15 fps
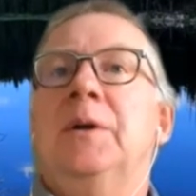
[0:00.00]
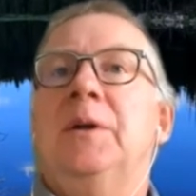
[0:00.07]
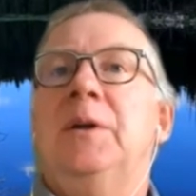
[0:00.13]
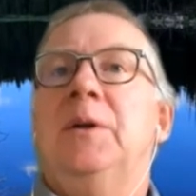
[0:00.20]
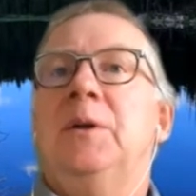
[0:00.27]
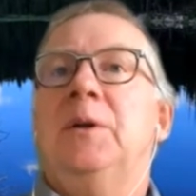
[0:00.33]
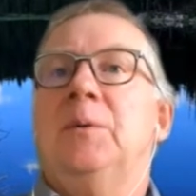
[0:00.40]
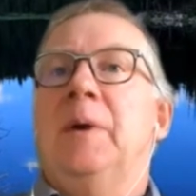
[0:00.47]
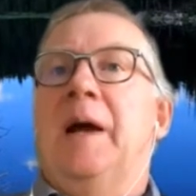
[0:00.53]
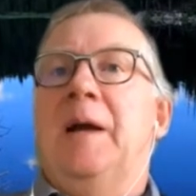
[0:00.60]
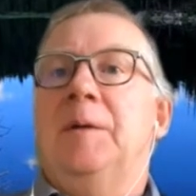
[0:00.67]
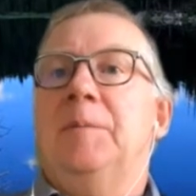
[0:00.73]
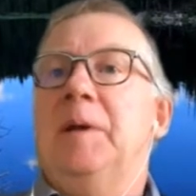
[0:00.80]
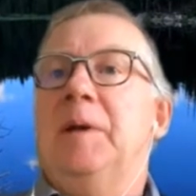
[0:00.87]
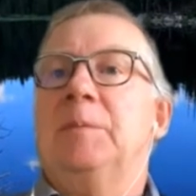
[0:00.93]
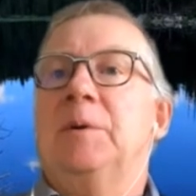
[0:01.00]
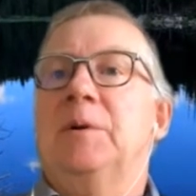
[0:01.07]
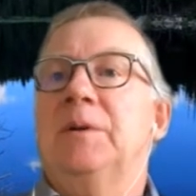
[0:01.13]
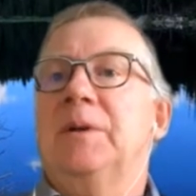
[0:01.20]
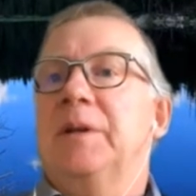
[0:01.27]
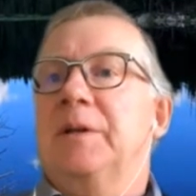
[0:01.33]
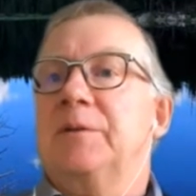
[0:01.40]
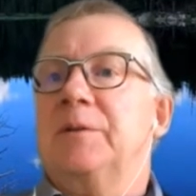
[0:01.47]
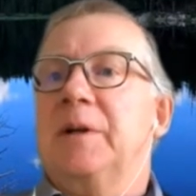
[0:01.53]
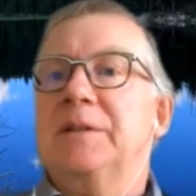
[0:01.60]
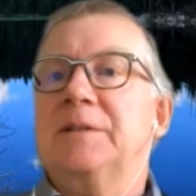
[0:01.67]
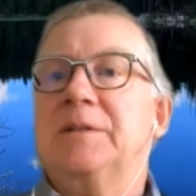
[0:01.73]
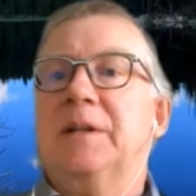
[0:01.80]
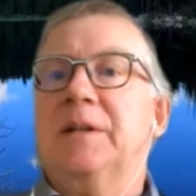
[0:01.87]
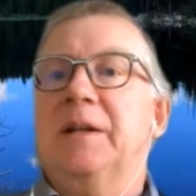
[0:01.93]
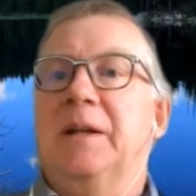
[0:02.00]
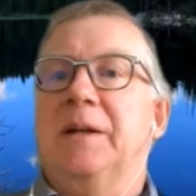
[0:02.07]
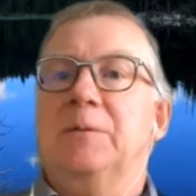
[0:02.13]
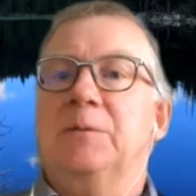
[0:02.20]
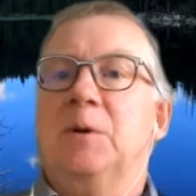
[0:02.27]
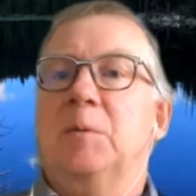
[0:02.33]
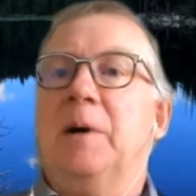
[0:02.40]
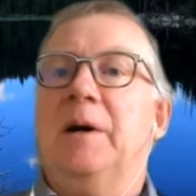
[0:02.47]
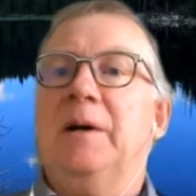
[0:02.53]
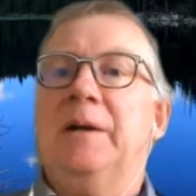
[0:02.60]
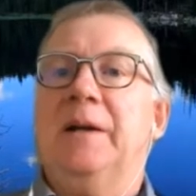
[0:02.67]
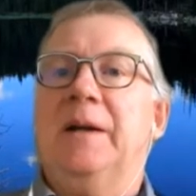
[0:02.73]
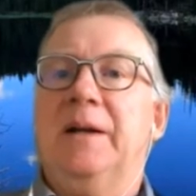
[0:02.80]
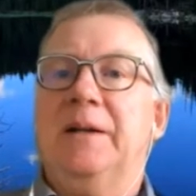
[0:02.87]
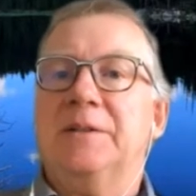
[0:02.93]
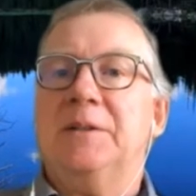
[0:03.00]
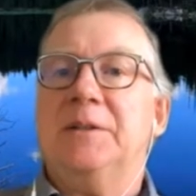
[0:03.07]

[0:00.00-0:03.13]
you had people interested in robotics,